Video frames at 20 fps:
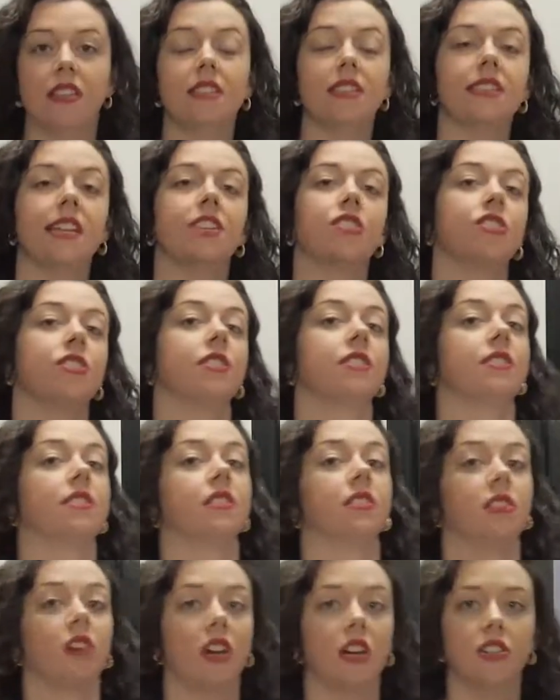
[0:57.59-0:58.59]
This section is
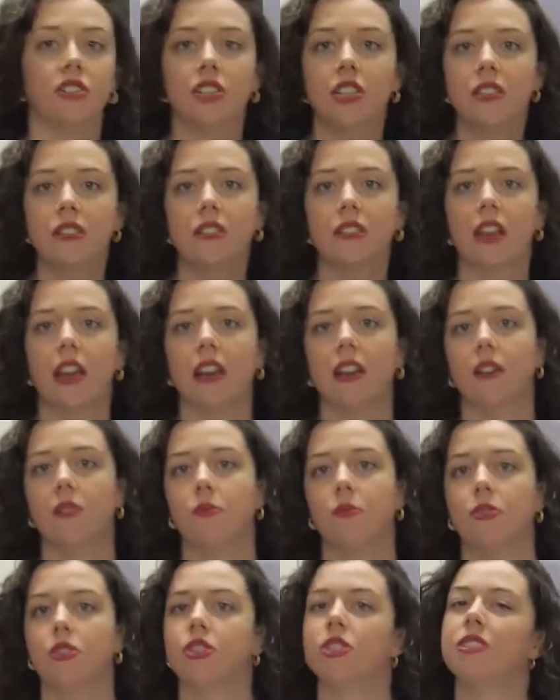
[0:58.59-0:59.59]
the largest
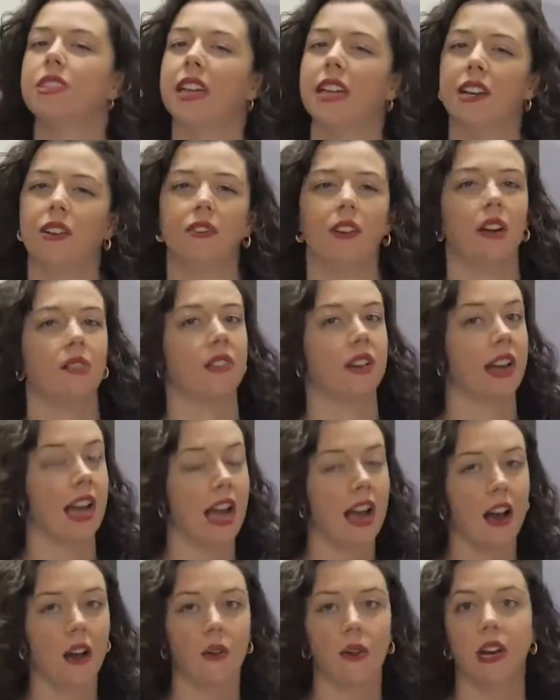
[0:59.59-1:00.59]
and should take around an
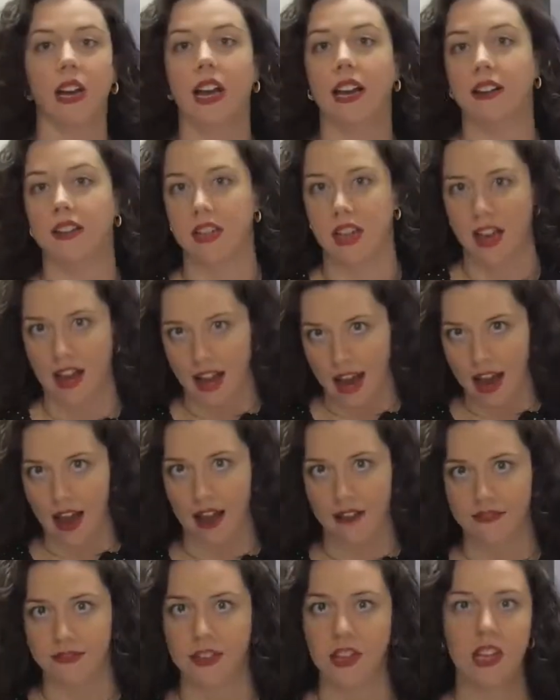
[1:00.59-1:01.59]
hour and a
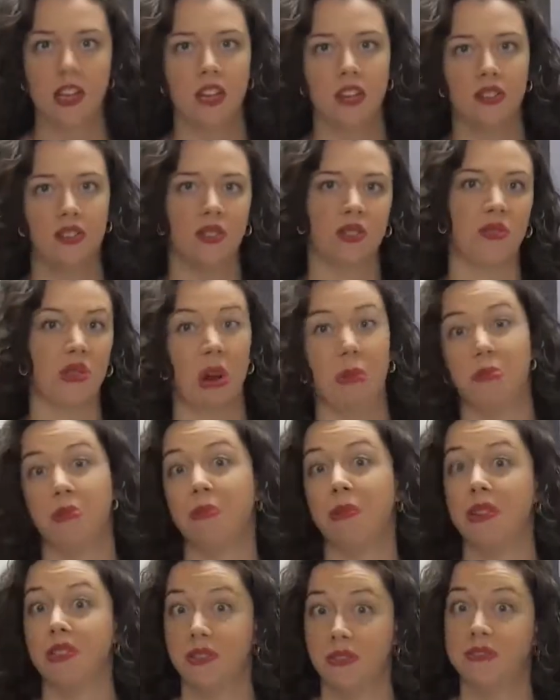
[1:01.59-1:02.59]
half to
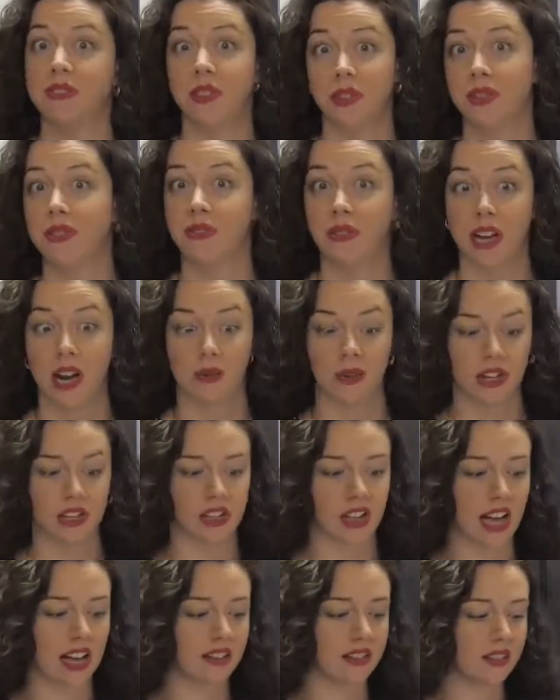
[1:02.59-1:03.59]
compromise your full 3-hour
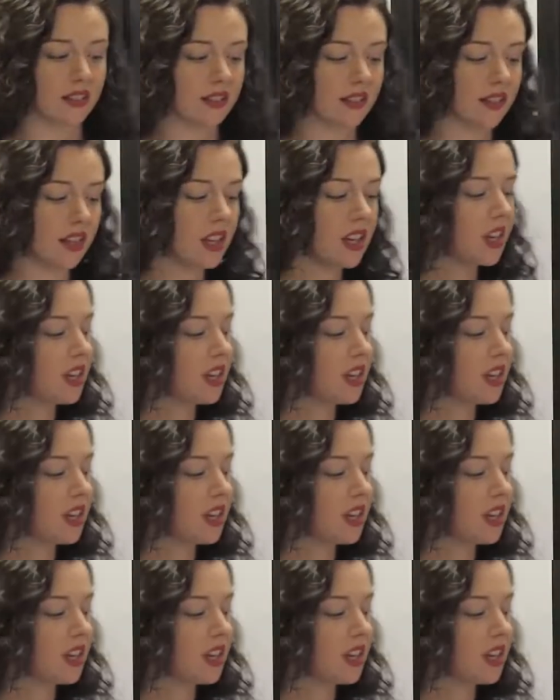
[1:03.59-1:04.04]
class.